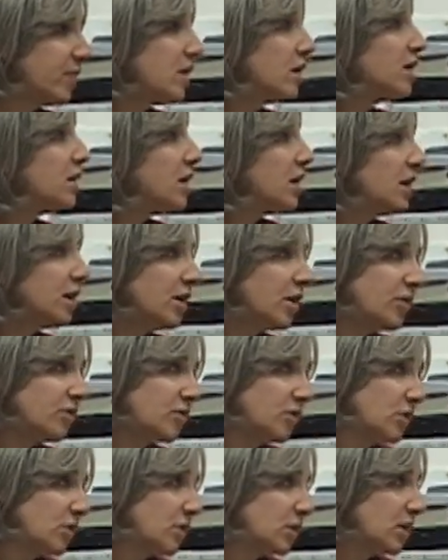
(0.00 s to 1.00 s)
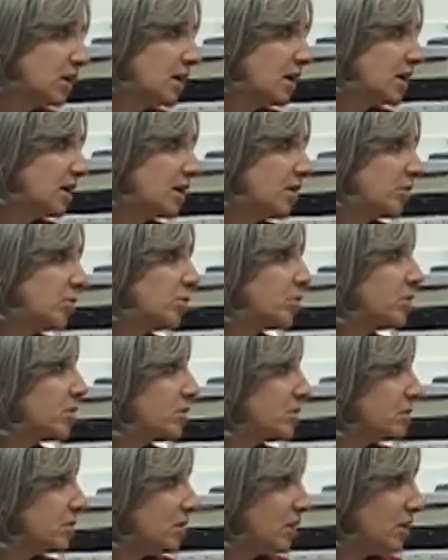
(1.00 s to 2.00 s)
inadvertently,
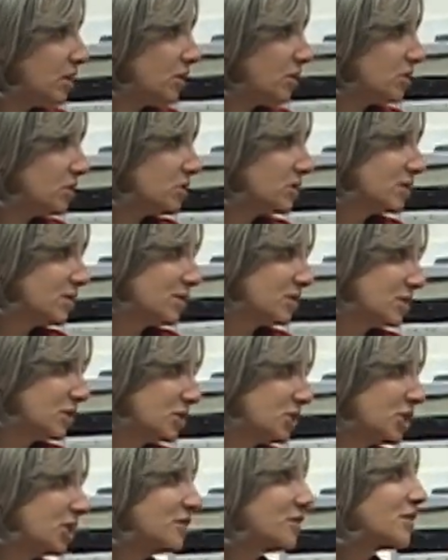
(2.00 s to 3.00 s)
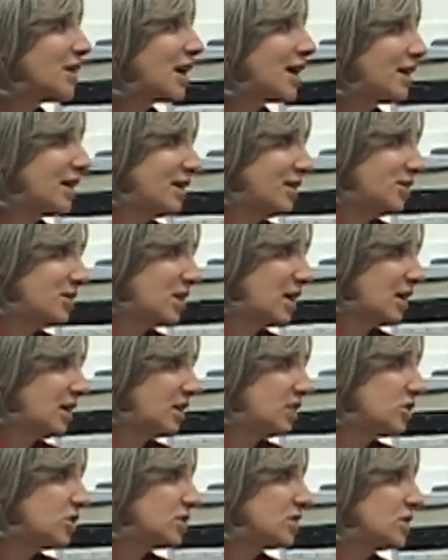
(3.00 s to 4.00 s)
shift that anxiety
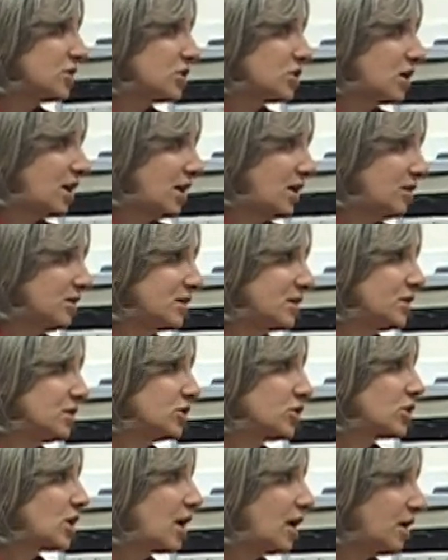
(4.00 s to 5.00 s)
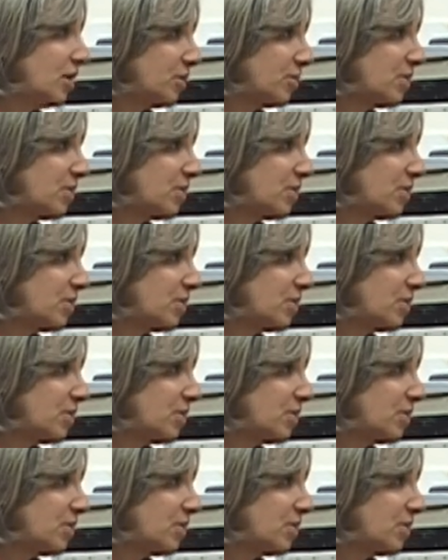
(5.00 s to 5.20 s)
to the child, and the child may